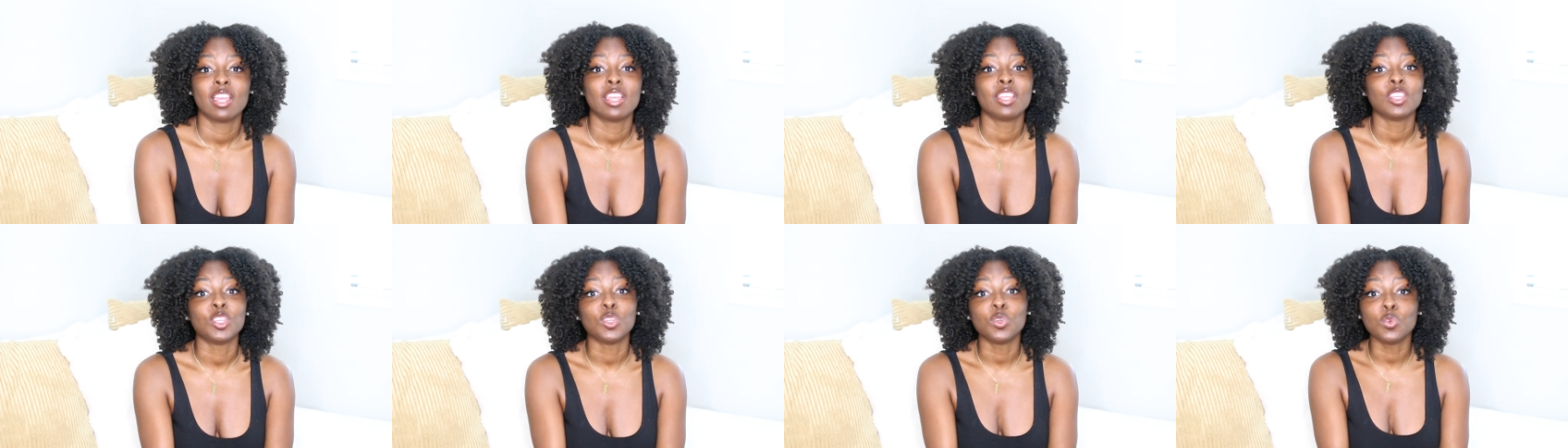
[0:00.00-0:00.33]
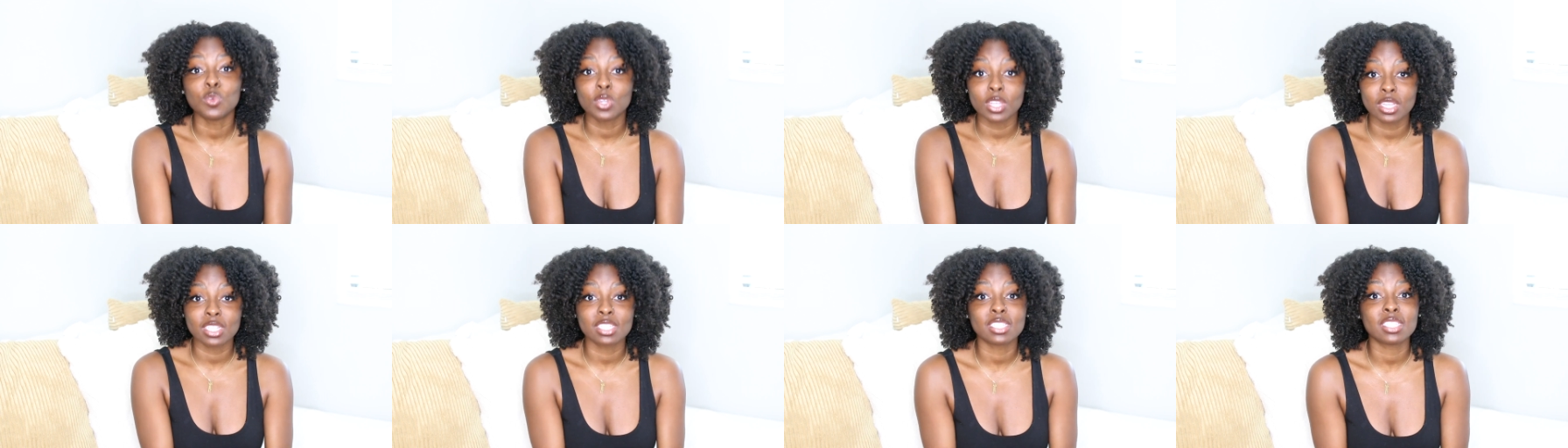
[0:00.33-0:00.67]

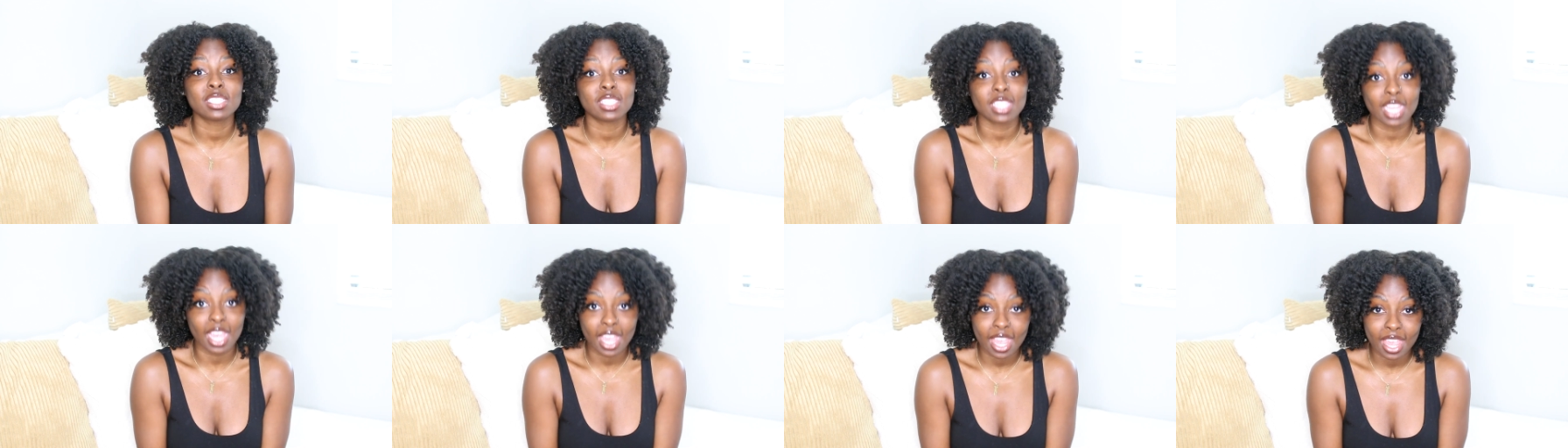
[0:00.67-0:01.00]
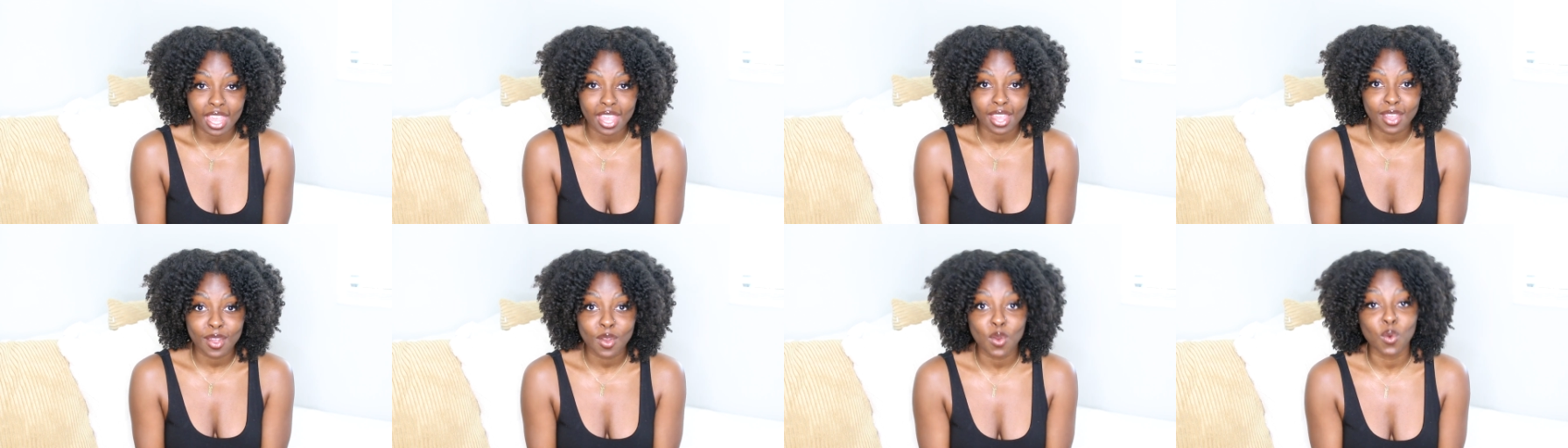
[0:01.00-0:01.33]
you can
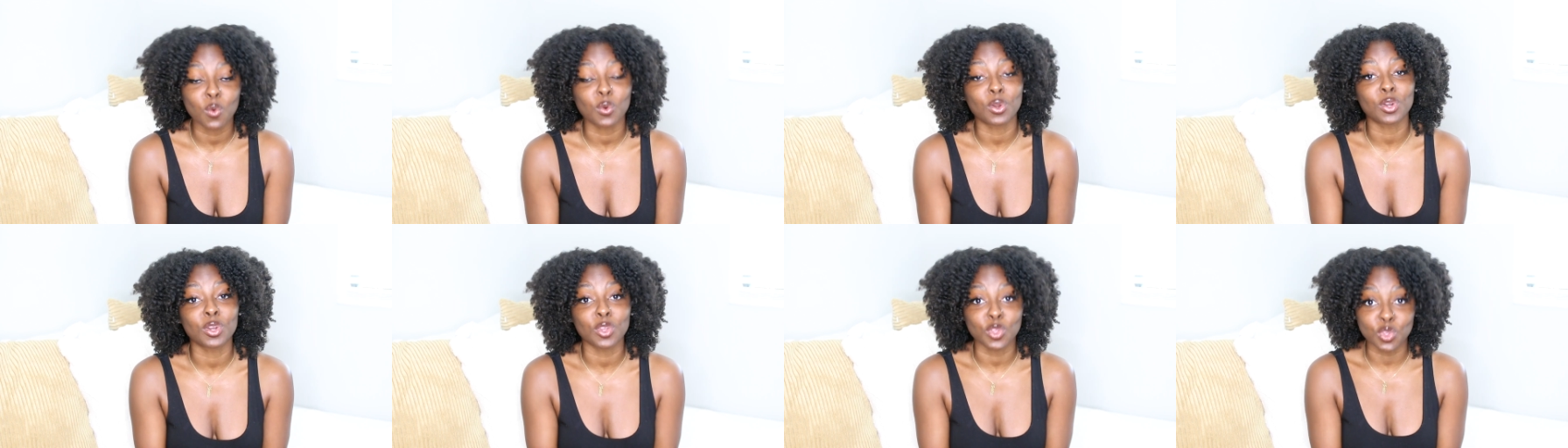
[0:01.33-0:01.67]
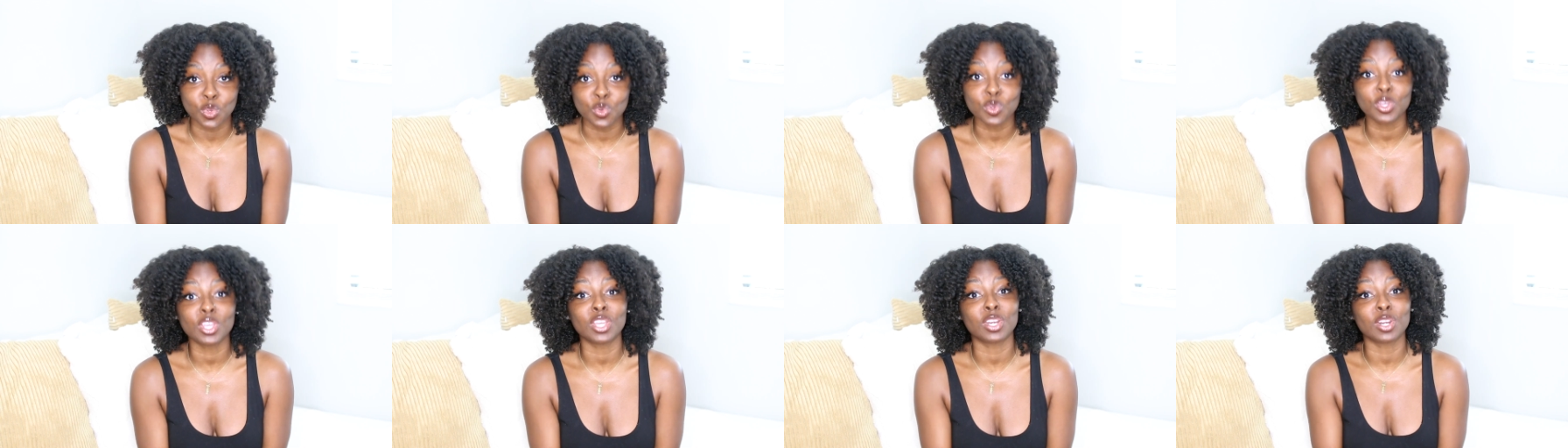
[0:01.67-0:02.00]
stay or
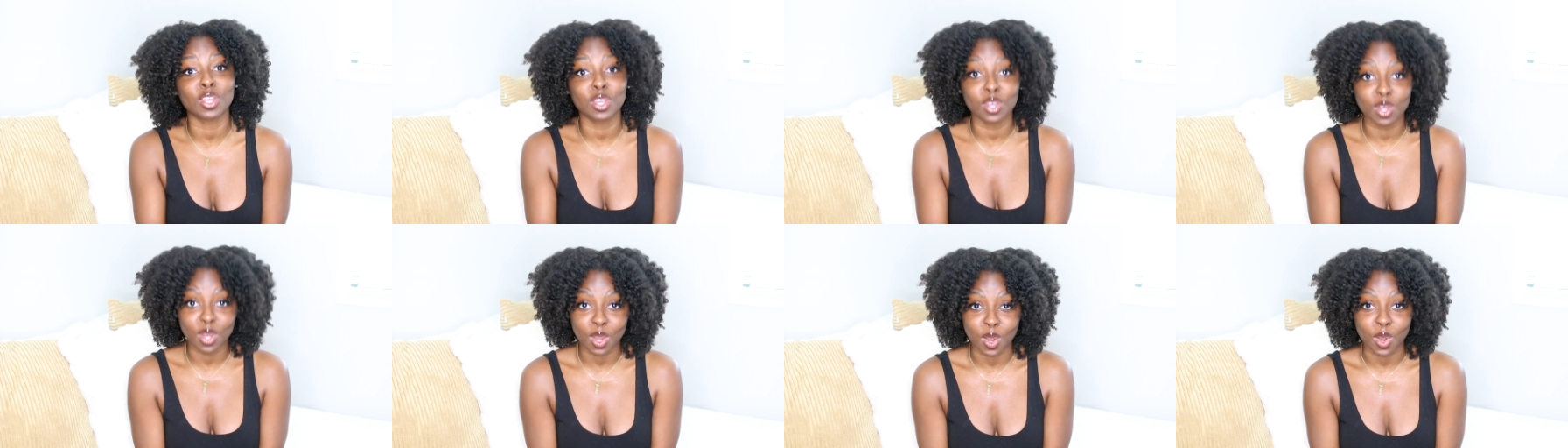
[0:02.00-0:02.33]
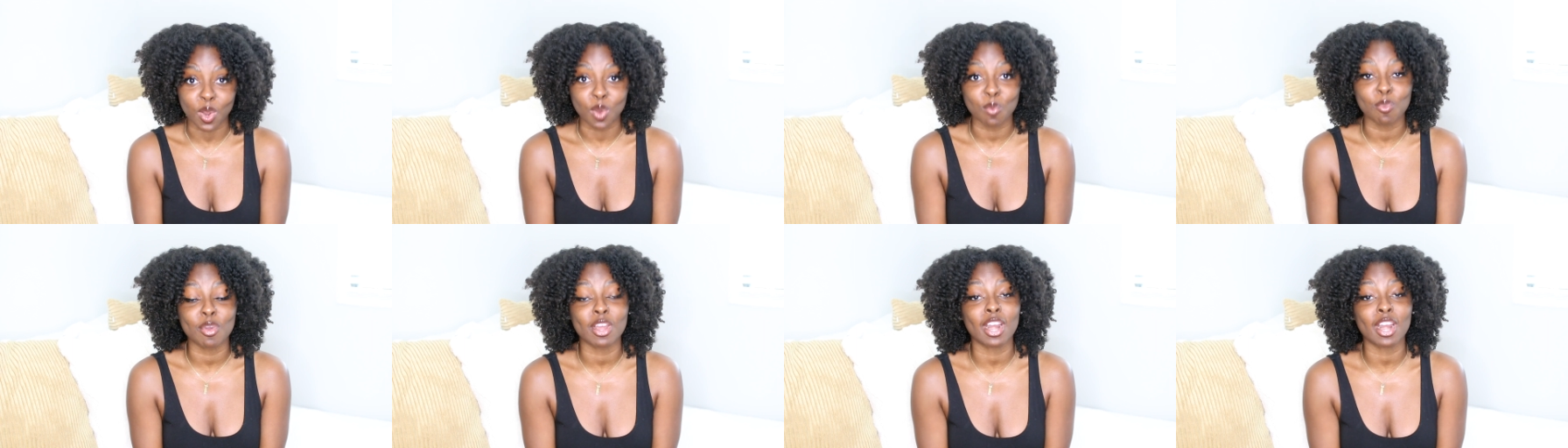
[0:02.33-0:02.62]
you can go.